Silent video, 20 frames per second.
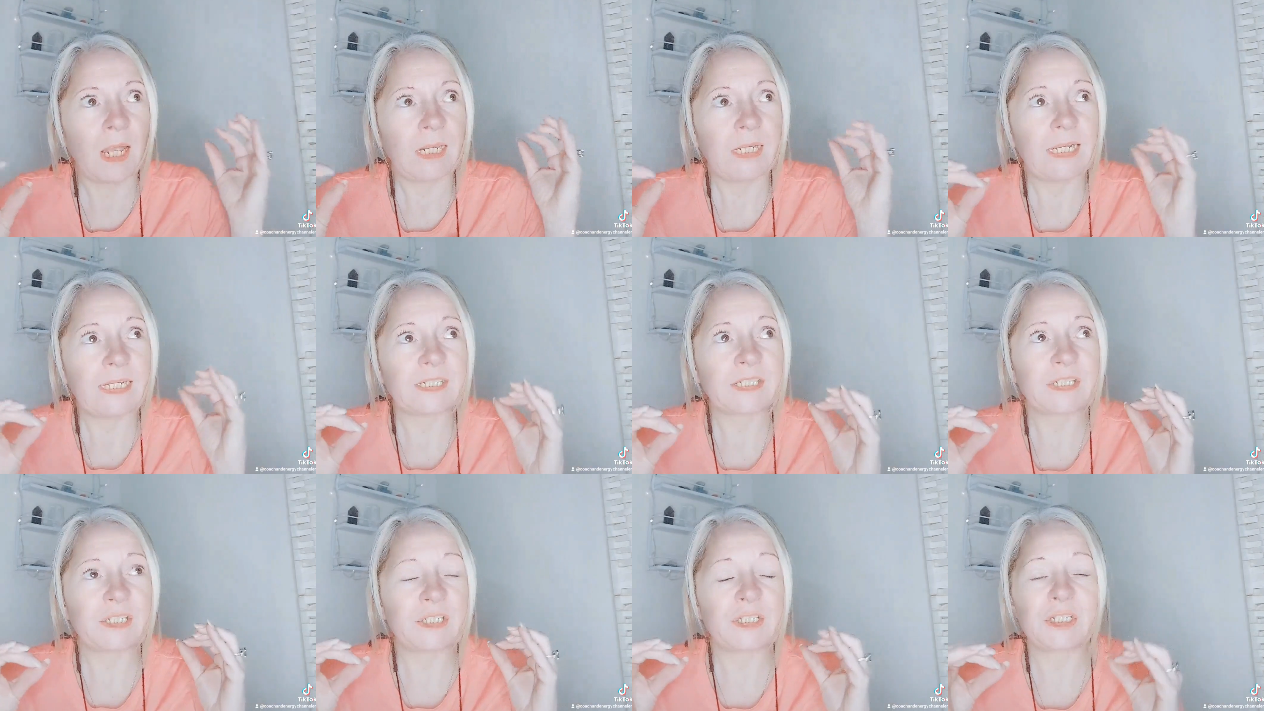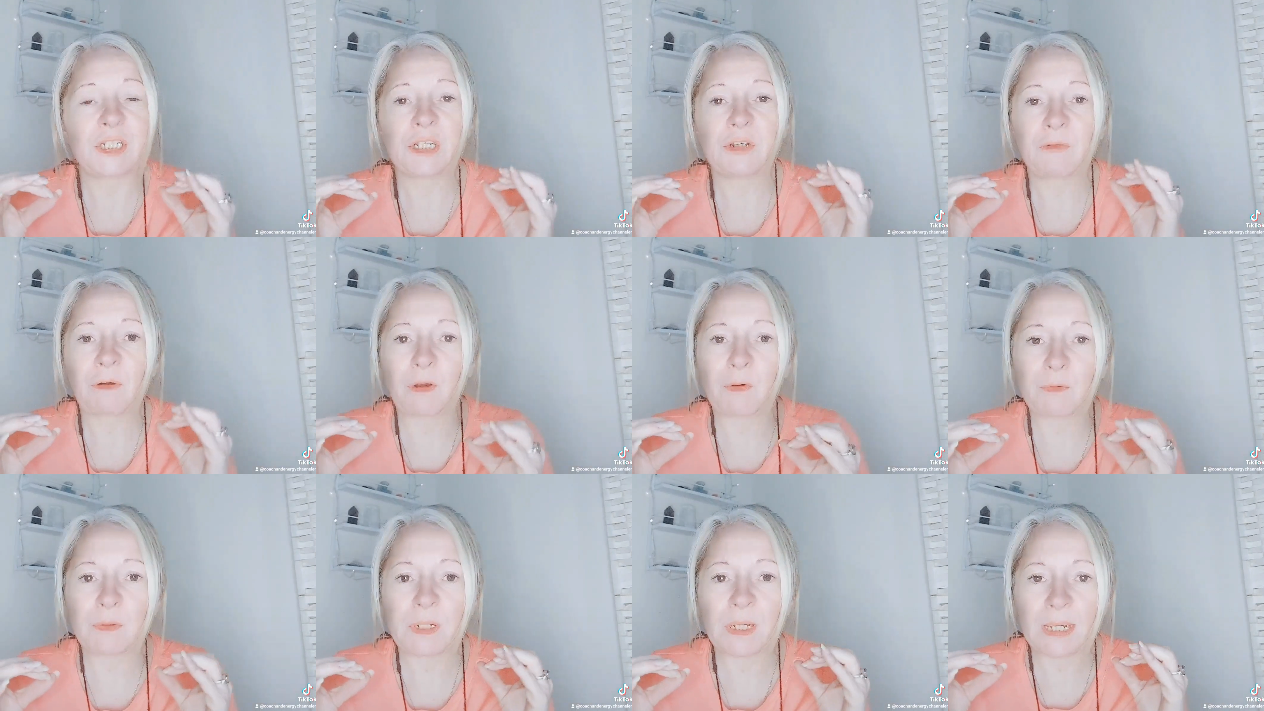Listen to your
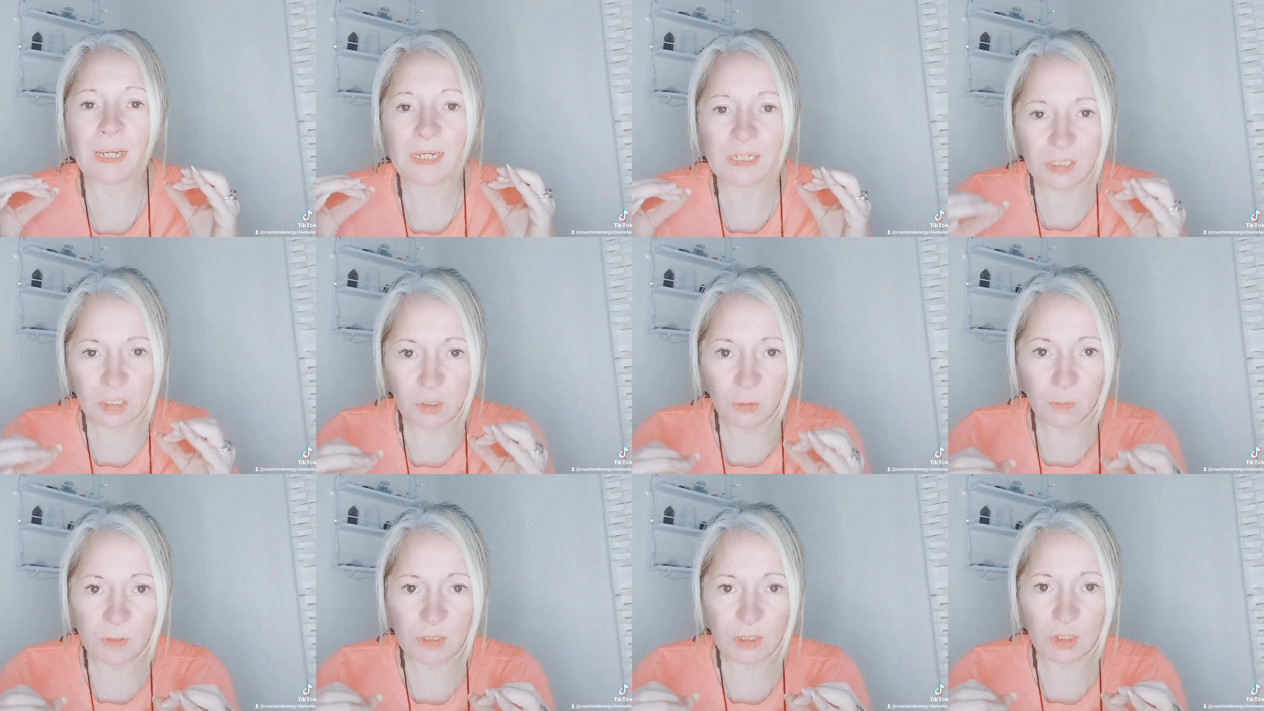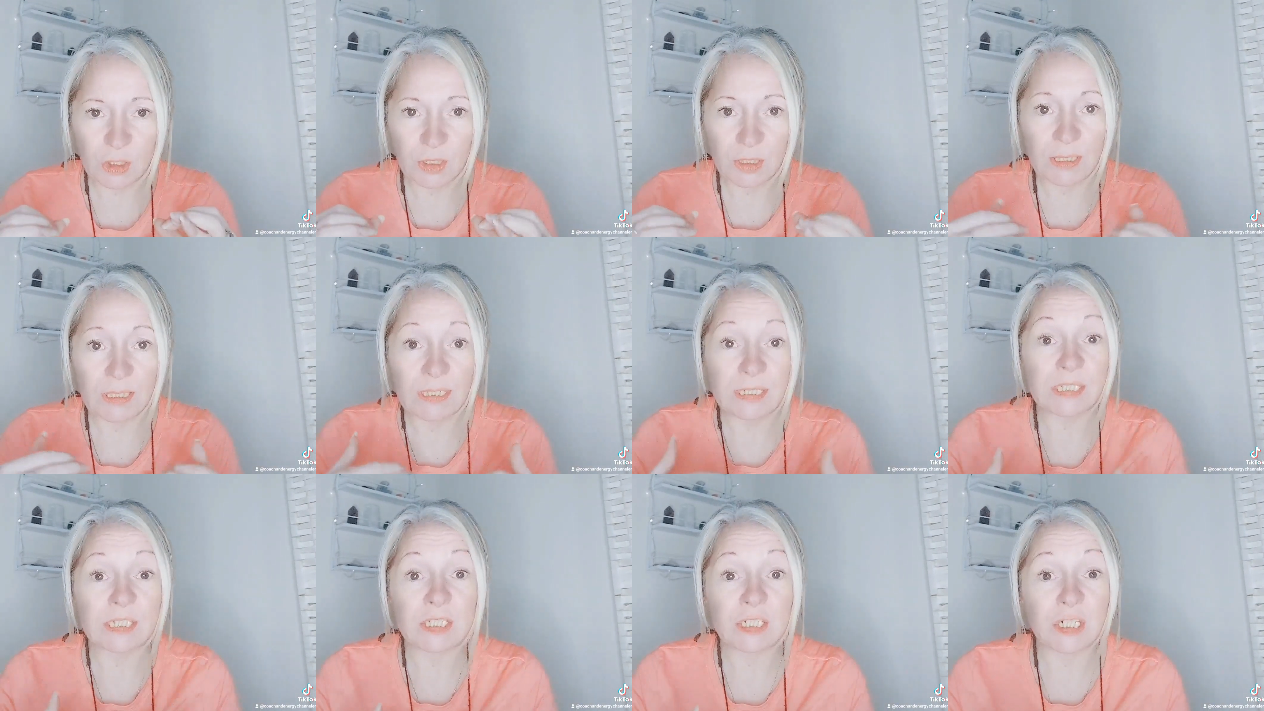own intuition,
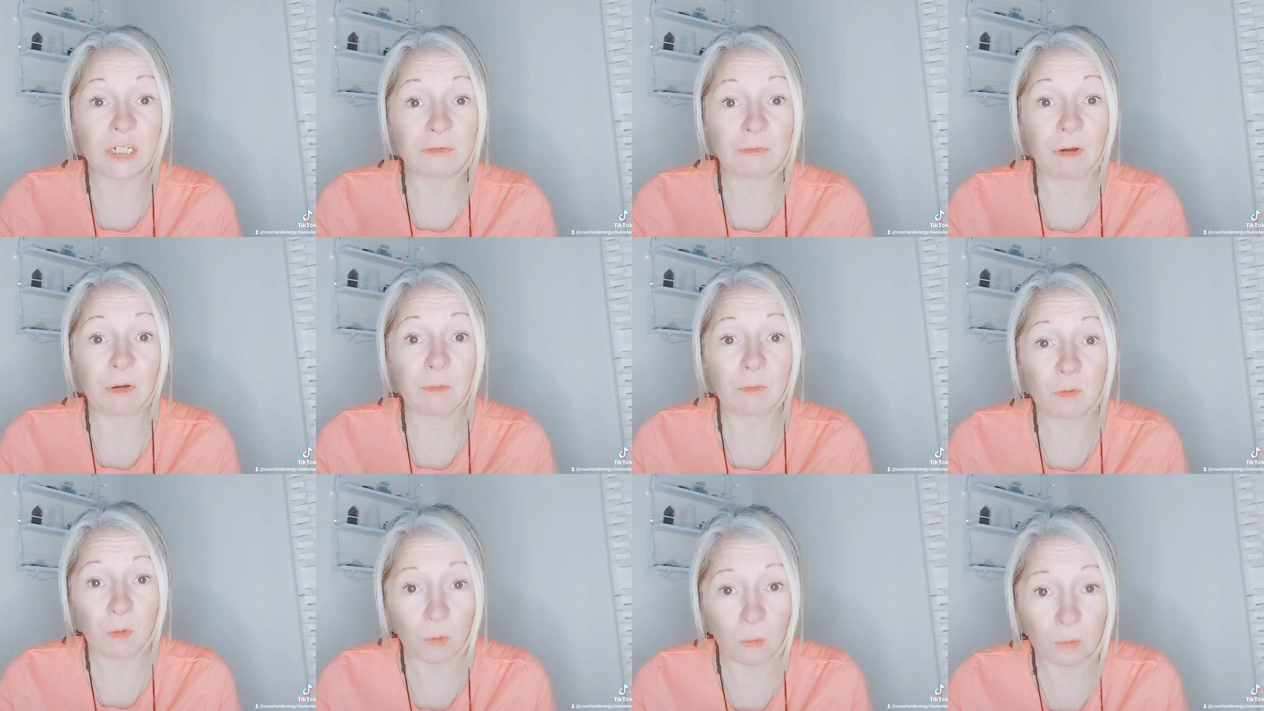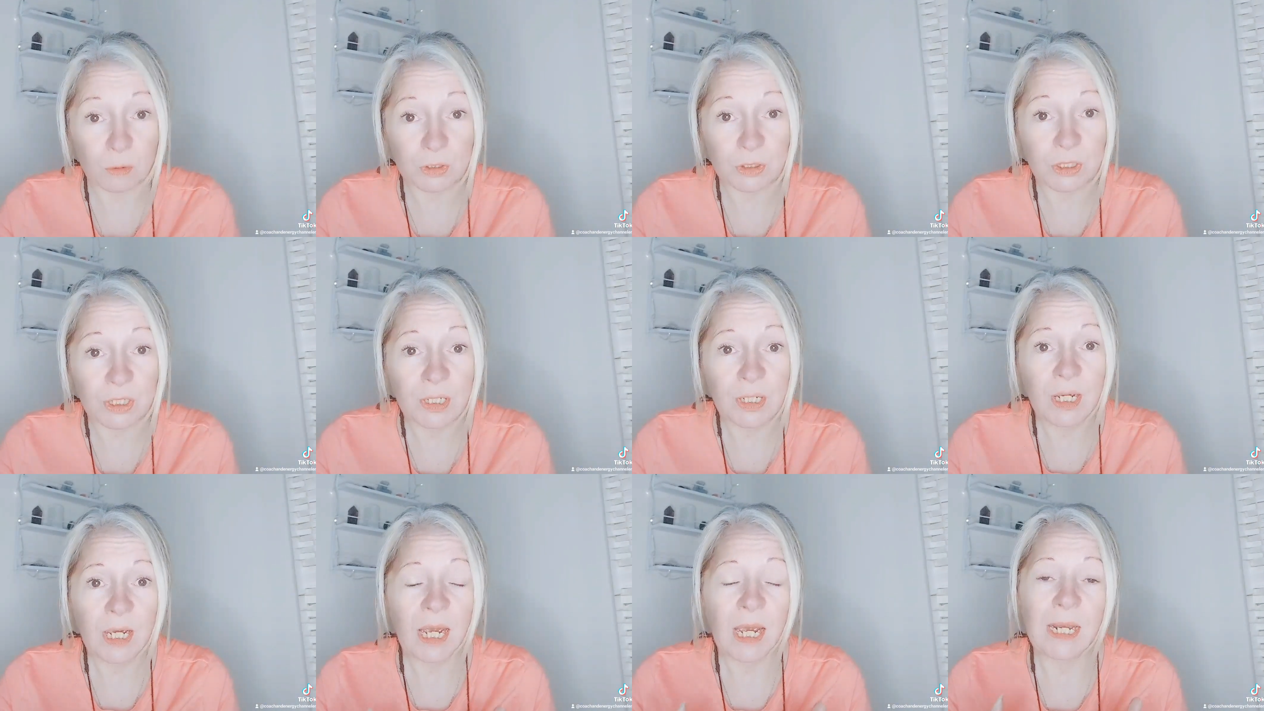listen to your own gut
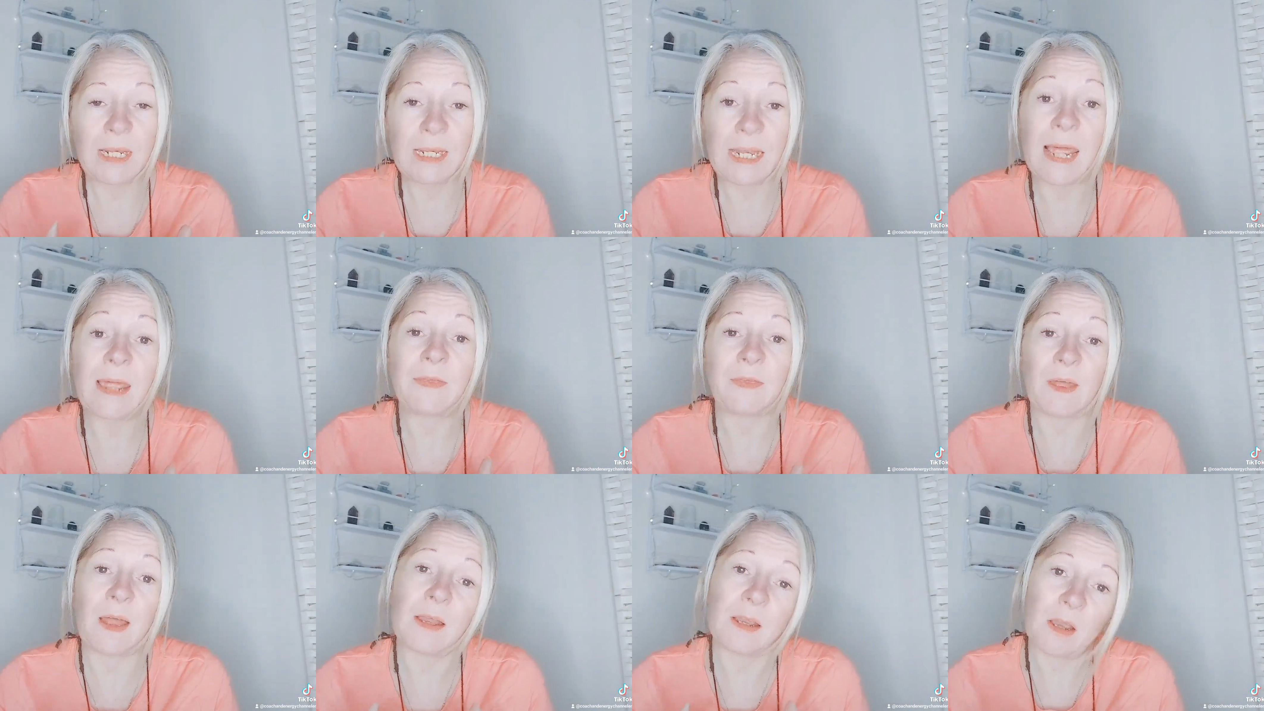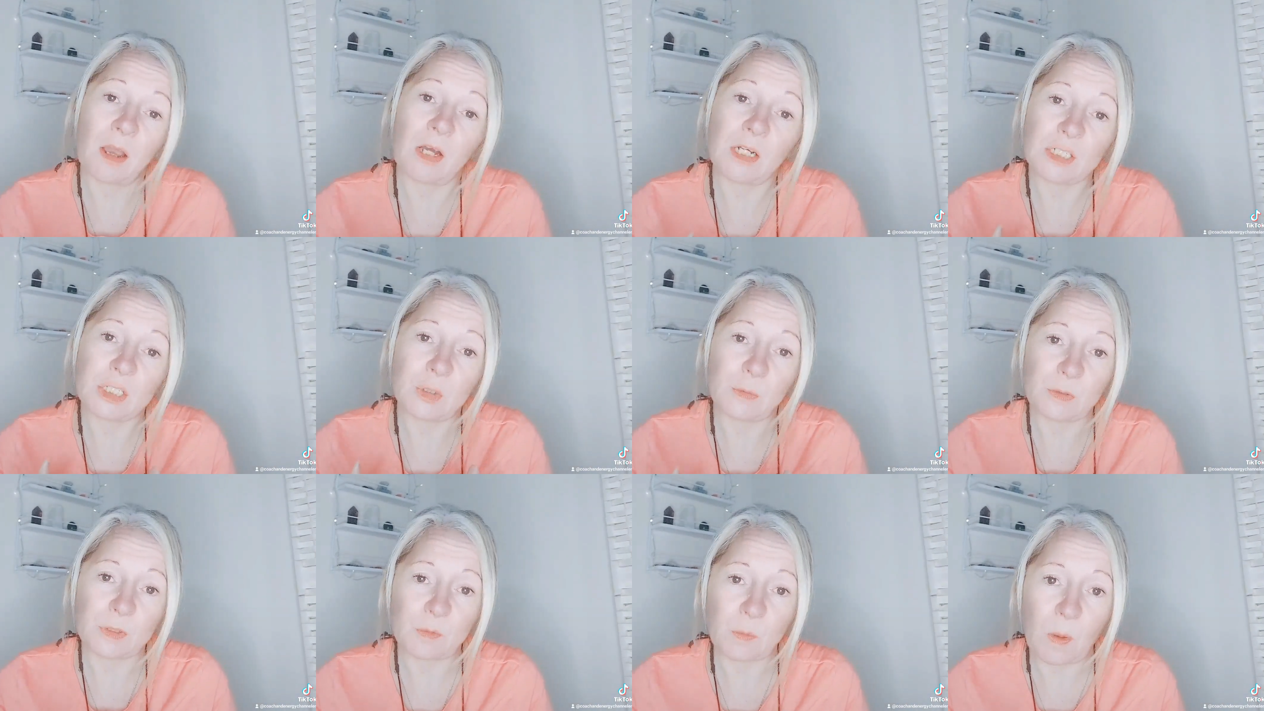and let that
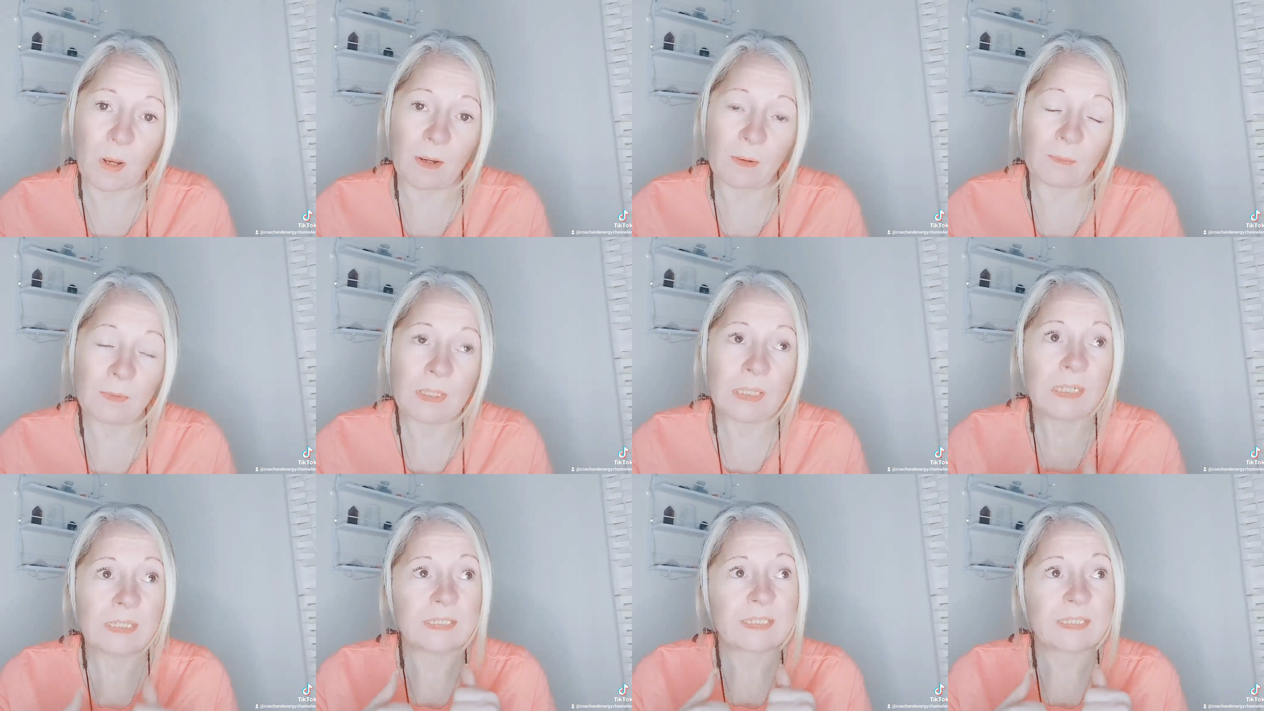guide you as well.